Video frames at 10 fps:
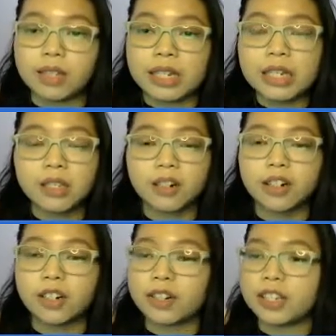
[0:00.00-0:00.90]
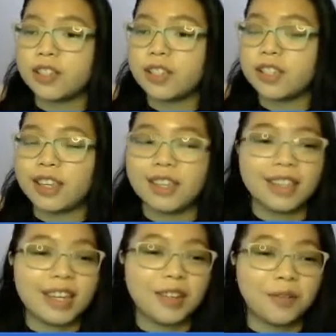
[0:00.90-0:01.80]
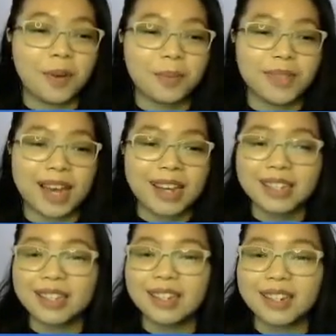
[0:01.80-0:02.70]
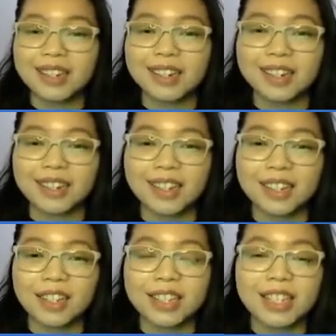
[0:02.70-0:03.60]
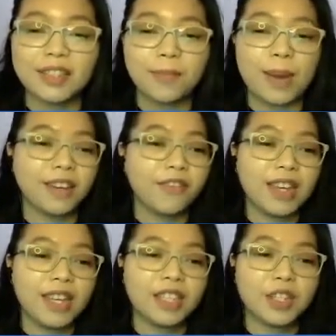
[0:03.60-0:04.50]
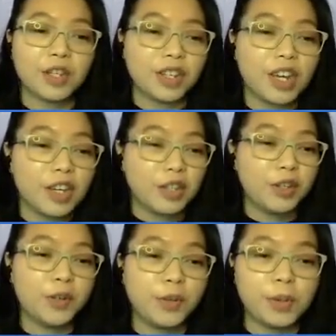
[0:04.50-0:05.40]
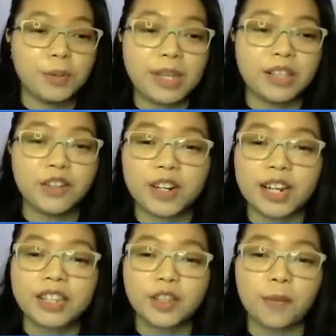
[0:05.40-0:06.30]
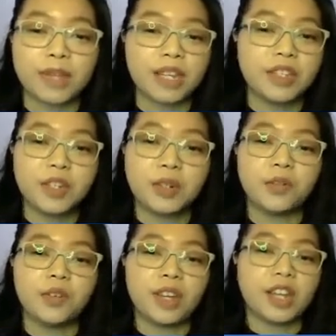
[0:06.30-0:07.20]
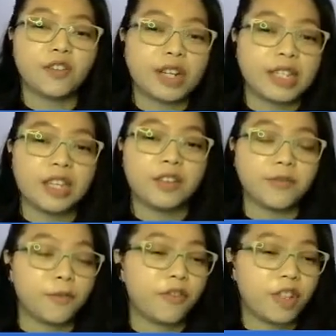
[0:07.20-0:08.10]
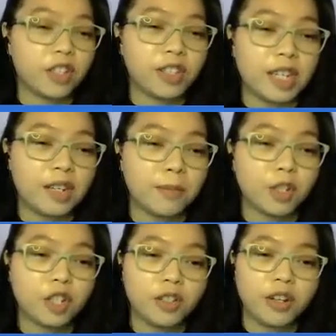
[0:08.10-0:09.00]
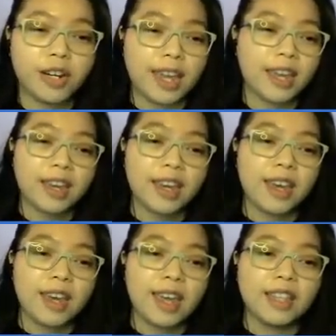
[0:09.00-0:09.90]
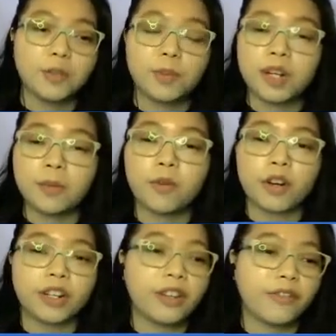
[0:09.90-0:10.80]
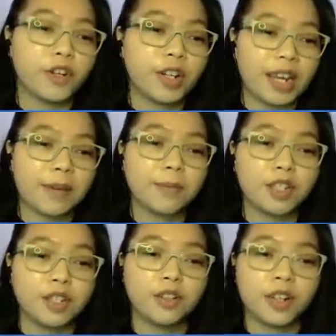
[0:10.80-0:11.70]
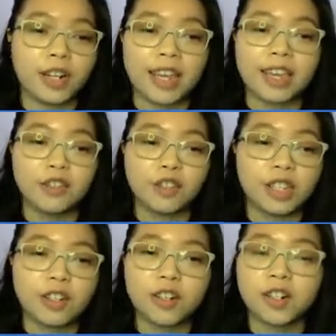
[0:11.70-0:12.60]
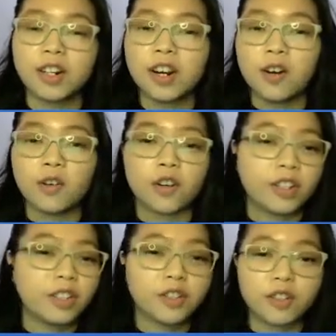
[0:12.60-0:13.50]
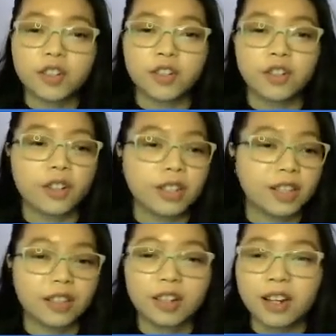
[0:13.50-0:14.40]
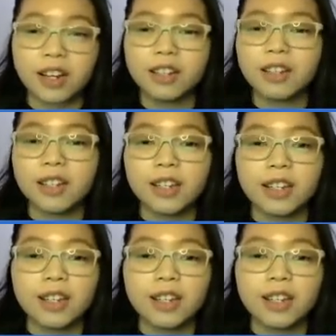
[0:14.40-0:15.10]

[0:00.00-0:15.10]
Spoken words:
these are the reasons in the website. You can see the benefits. You will be learning something new, increasing your proficiency in machine learning. And that's pretty important if you're a machine learning engineer or researcher, etc.